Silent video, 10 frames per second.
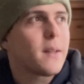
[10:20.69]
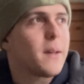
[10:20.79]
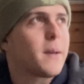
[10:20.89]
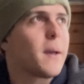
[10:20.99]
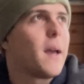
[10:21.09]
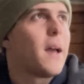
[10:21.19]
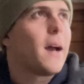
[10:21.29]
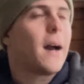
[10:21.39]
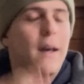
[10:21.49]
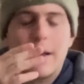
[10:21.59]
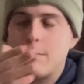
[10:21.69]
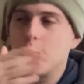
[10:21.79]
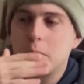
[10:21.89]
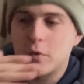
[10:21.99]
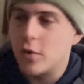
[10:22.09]
Like, what
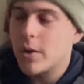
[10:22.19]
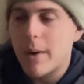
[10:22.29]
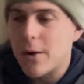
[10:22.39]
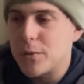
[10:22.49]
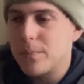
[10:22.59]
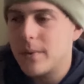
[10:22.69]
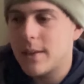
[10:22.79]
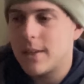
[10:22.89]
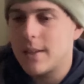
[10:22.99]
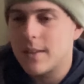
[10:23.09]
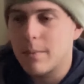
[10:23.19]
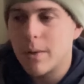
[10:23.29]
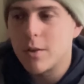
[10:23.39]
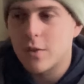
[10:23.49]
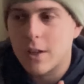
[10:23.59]
was good about him is that maybe
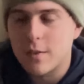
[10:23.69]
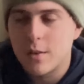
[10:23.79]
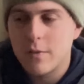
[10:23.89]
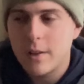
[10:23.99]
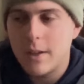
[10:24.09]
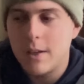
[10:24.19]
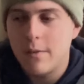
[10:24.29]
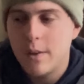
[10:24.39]
there's a lot of stuff that he